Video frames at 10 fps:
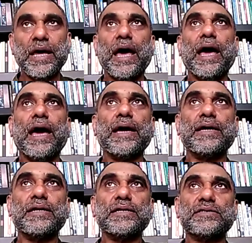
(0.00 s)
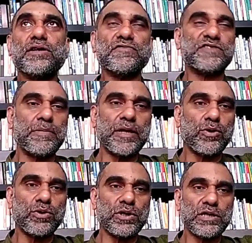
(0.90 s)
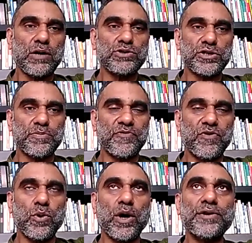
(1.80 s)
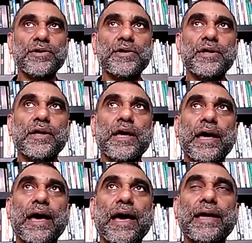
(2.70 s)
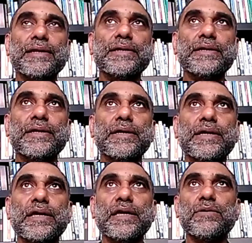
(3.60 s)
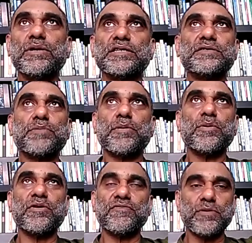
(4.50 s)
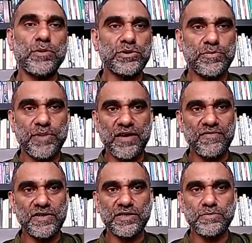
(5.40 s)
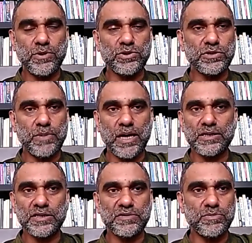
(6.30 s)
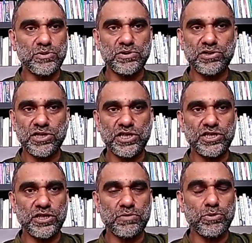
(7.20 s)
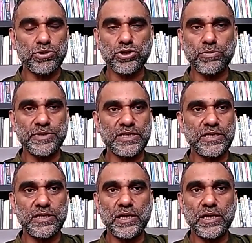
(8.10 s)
uh, in a sort of semi rural township, if you want. And he was probably one of the most bravest, most smartest, most strategic, most committed